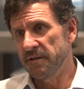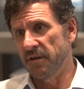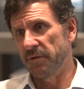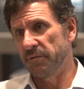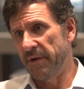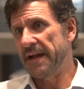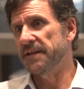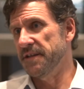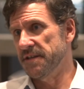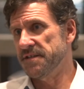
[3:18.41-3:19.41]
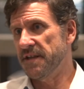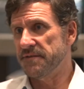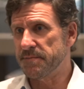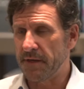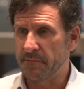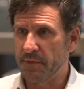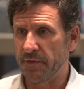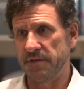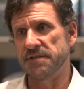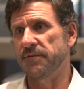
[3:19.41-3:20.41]
the reality is they've spent
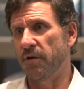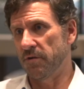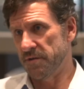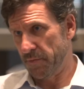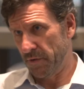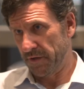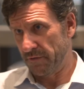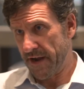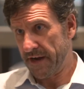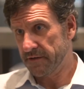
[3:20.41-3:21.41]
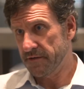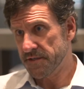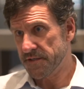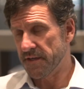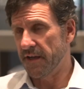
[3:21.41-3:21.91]
billions of dollars building reactors